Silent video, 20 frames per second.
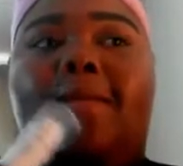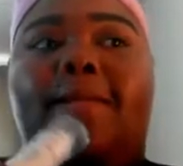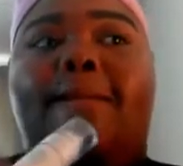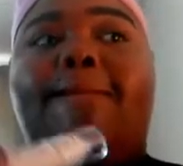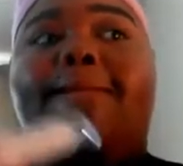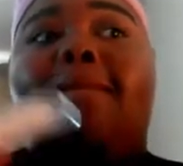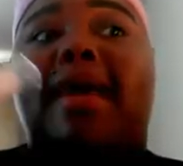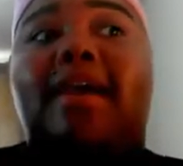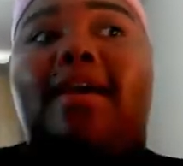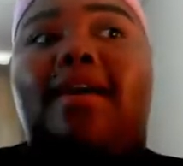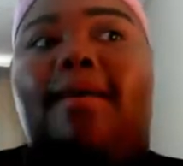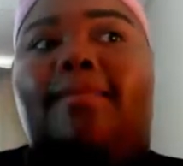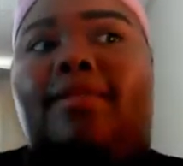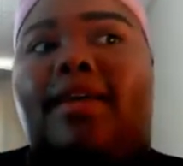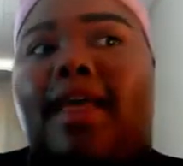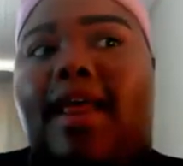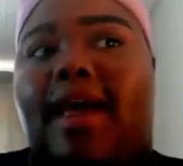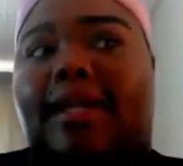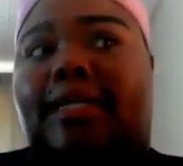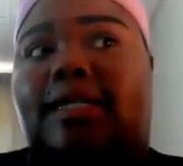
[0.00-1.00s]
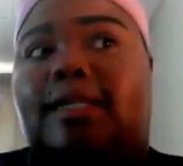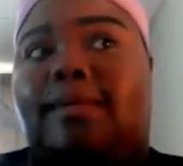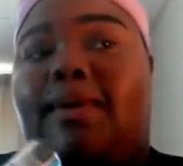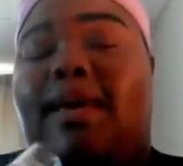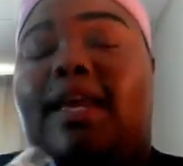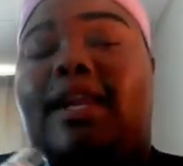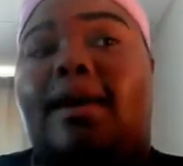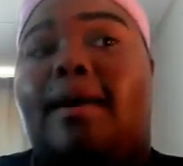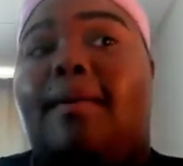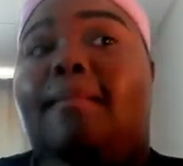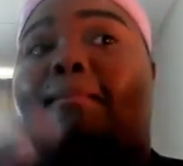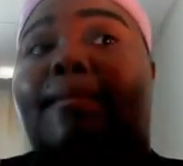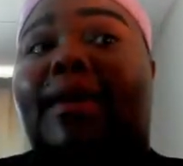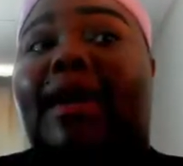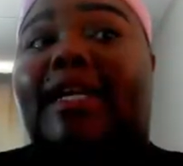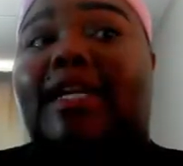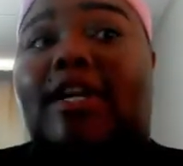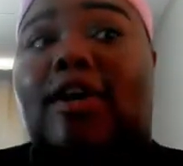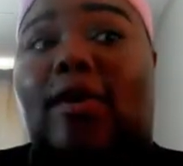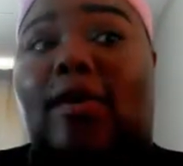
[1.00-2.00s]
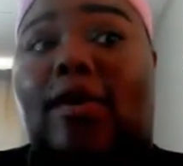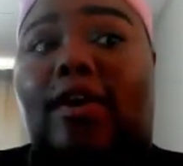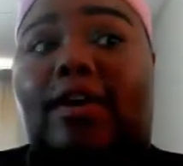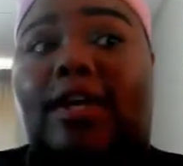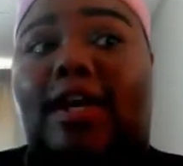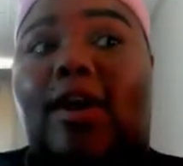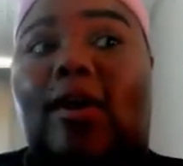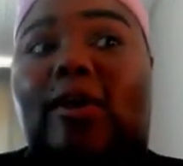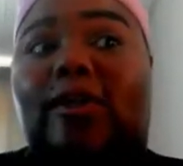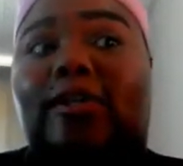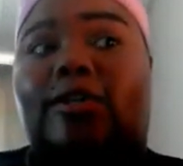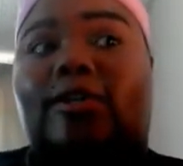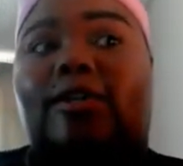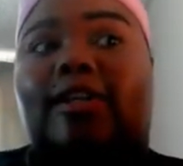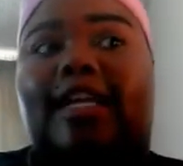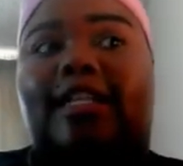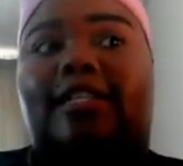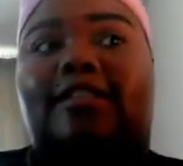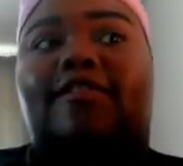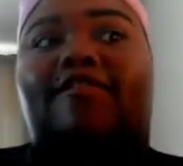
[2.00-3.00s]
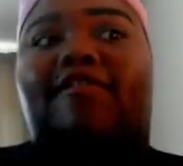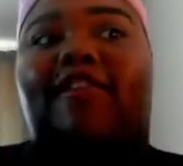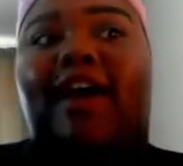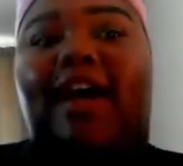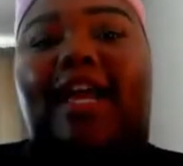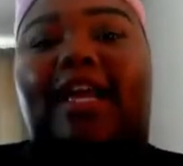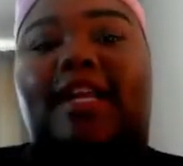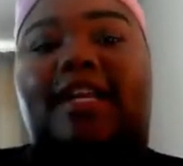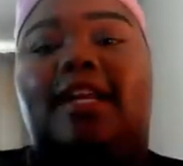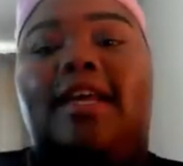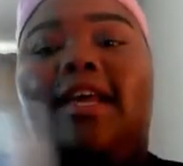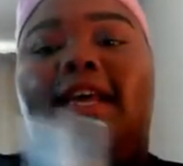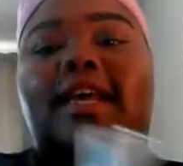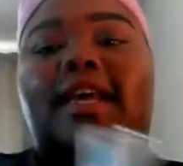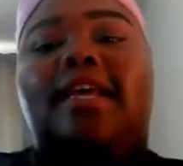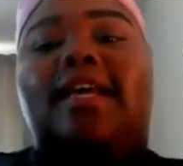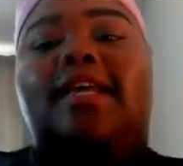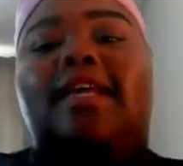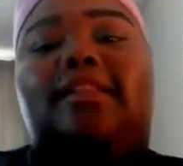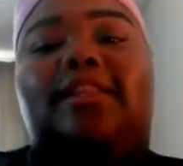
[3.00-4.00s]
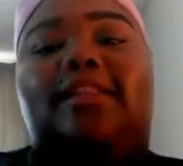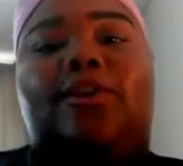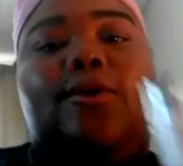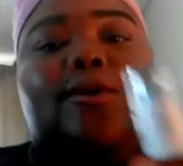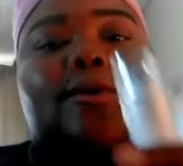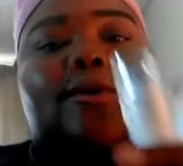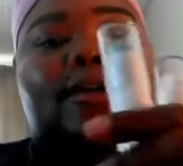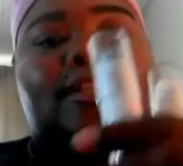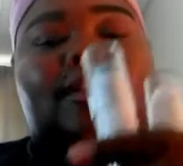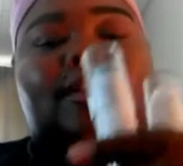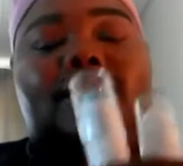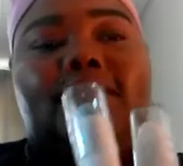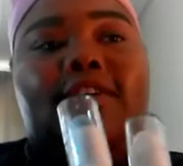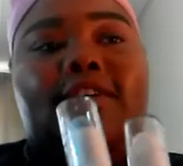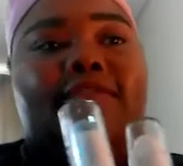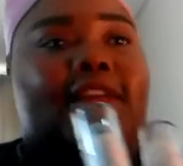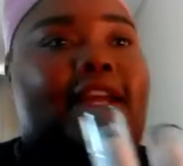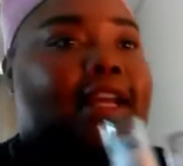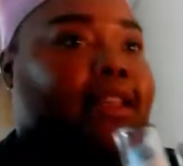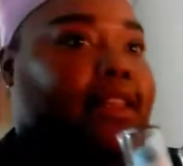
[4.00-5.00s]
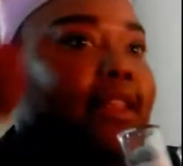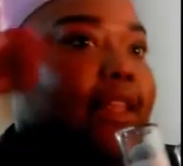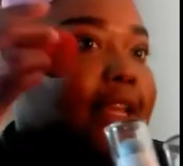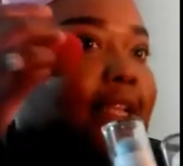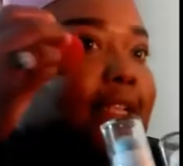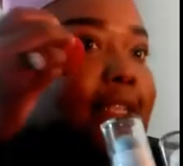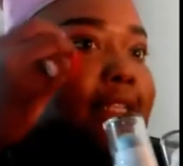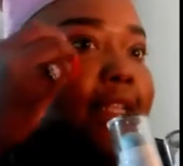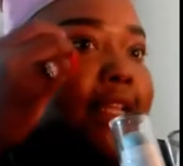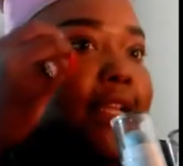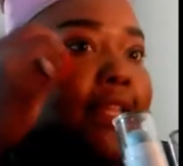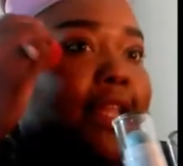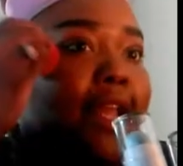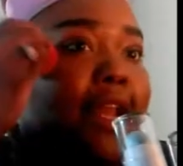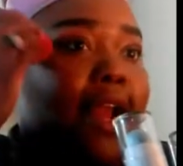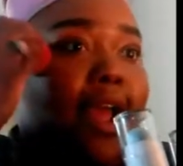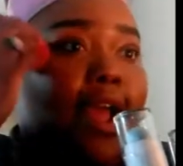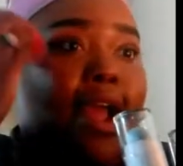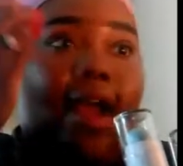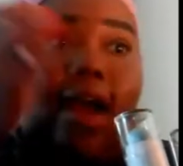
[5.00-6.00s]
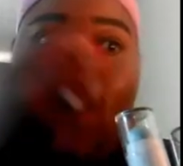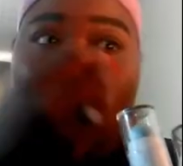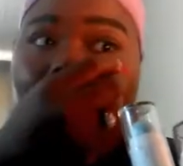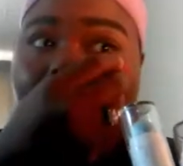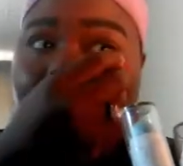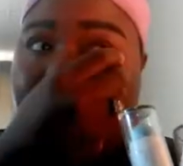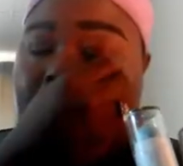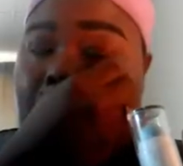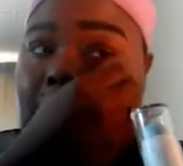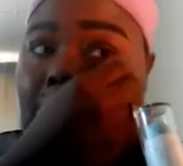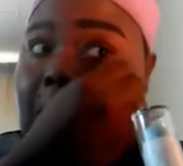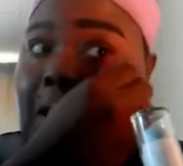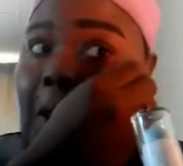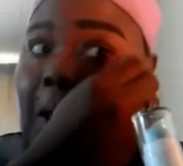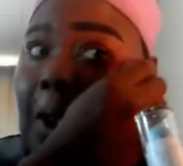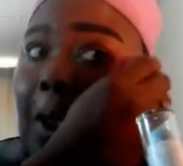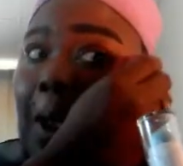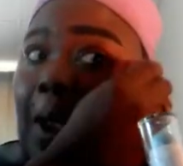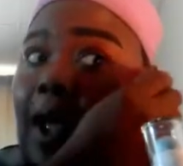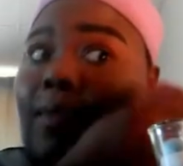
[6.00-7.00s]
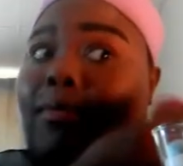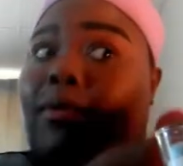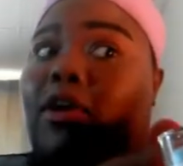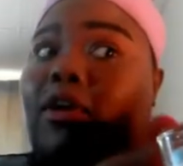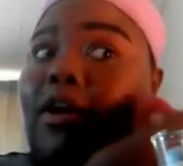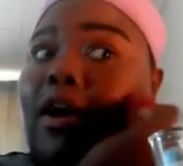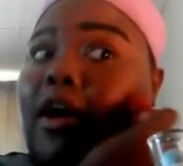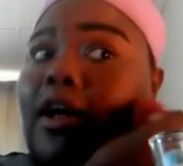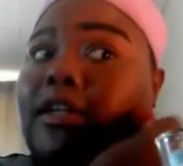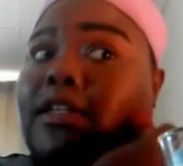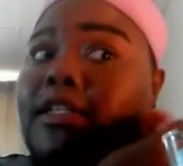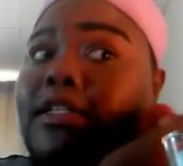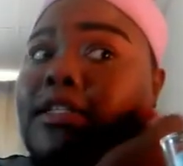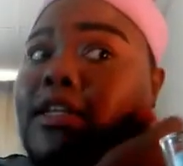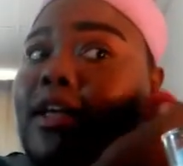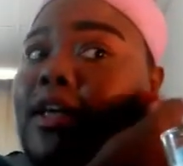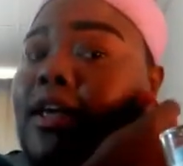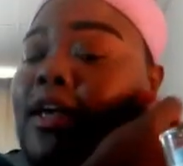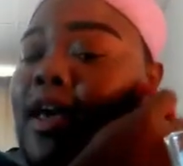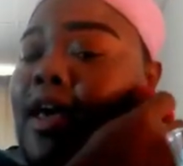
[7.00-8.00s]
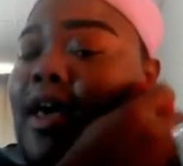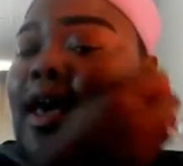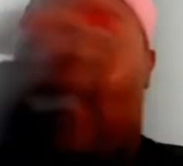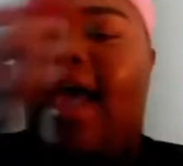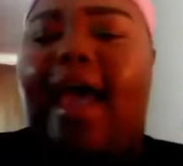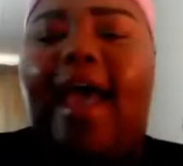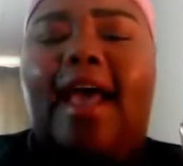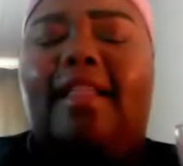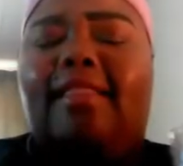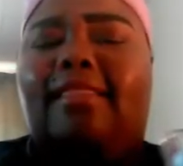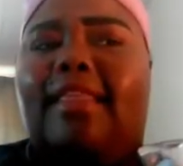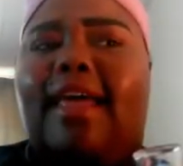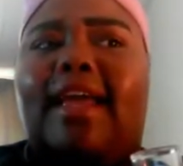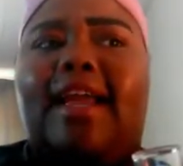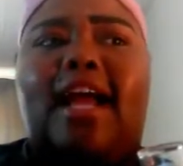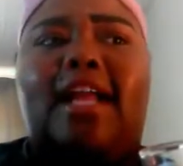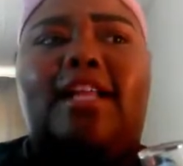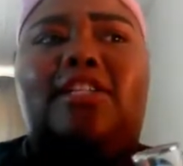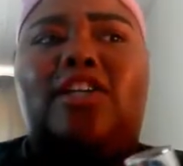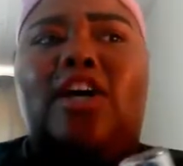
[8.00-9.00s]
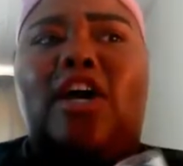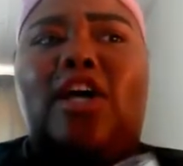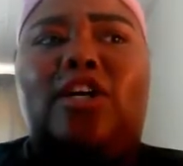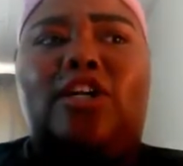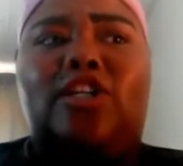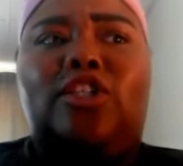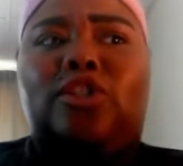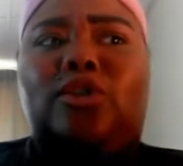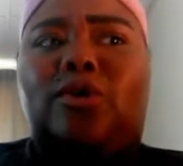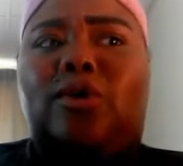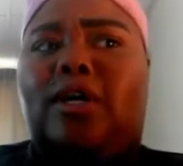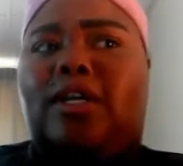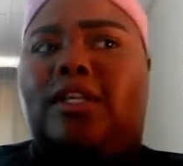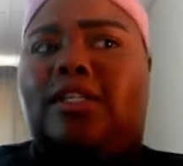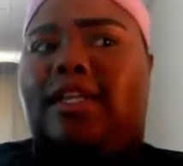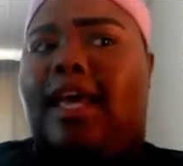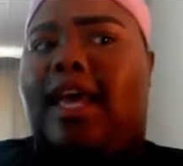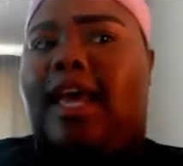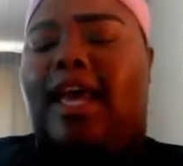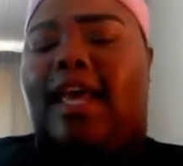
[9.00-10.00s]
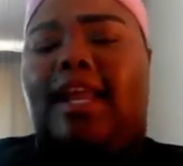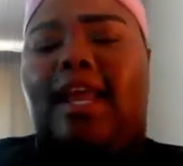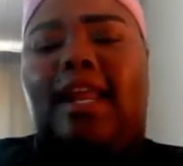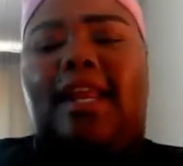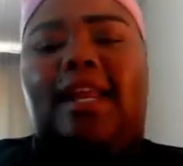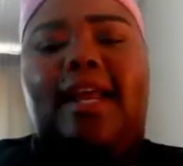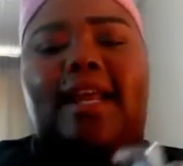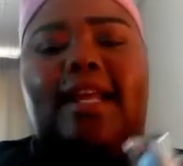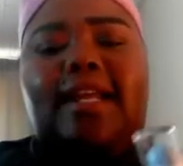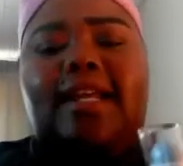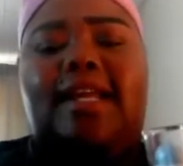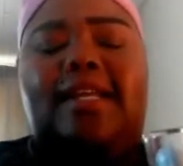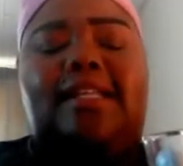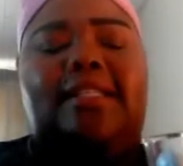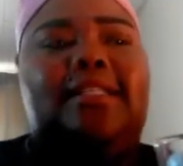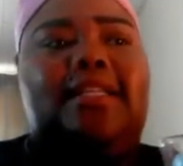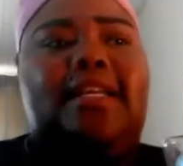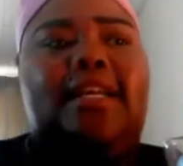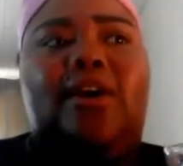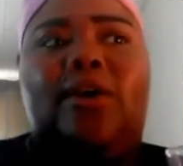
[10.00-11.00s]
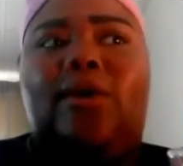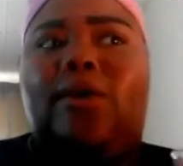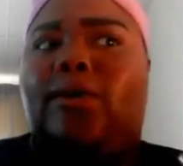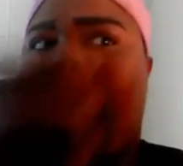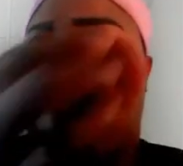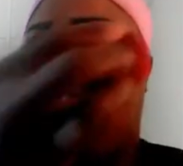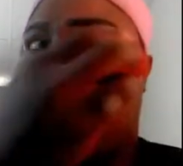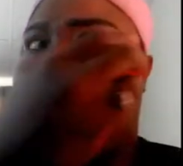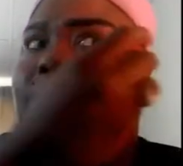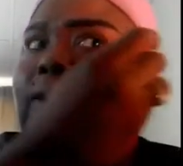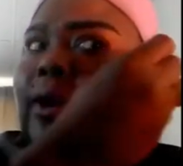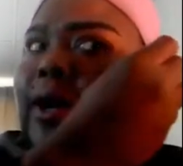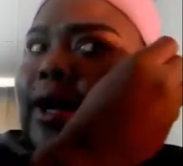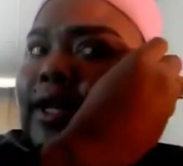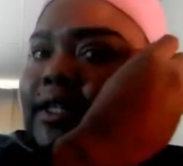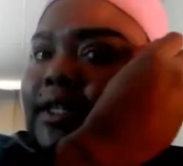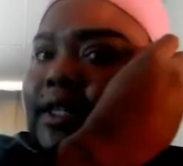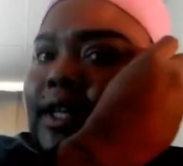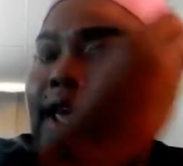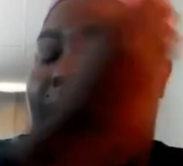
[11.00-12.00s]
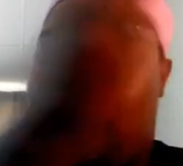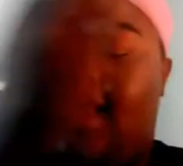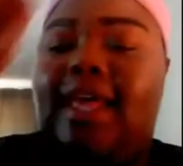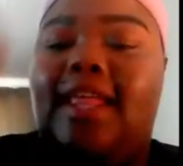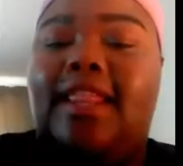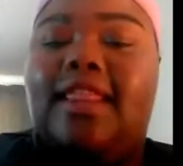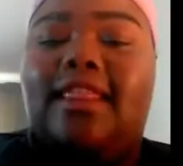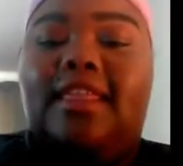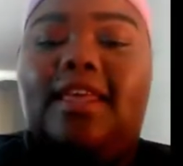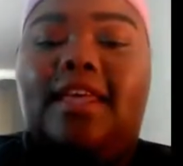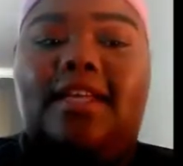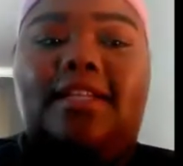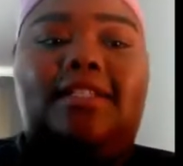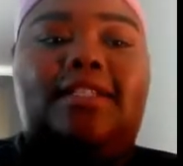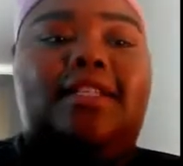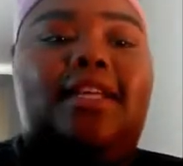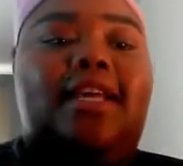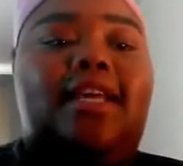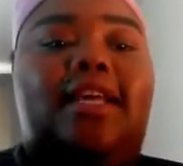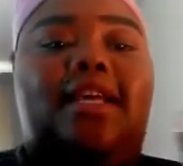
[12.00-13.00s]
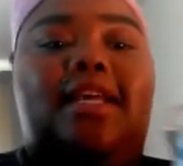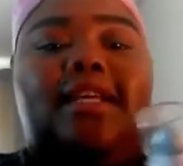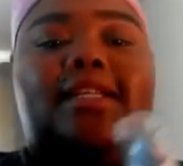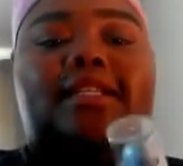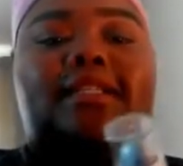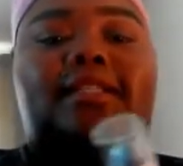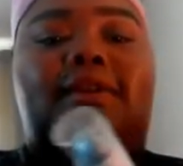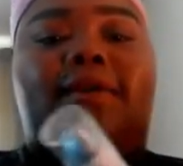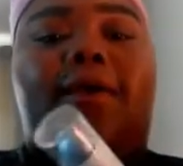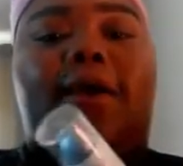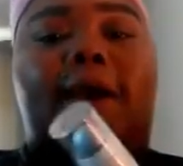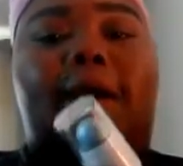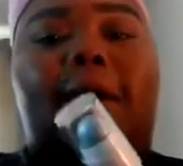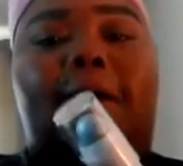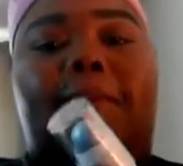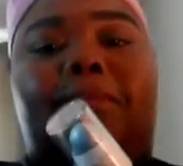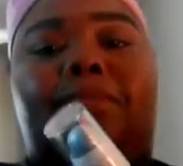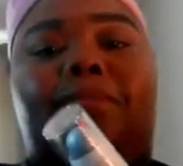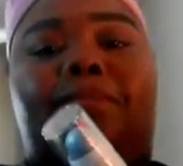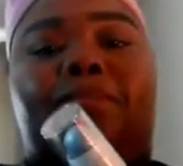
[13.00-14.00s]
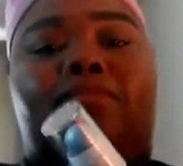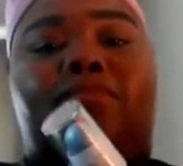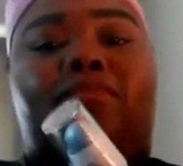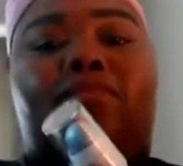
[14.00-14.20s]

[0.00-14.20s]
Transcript: makeup that I spend money on. I also like to find little stuff like this that I often come across at like dollar stores and 99 cent only stores. This is um,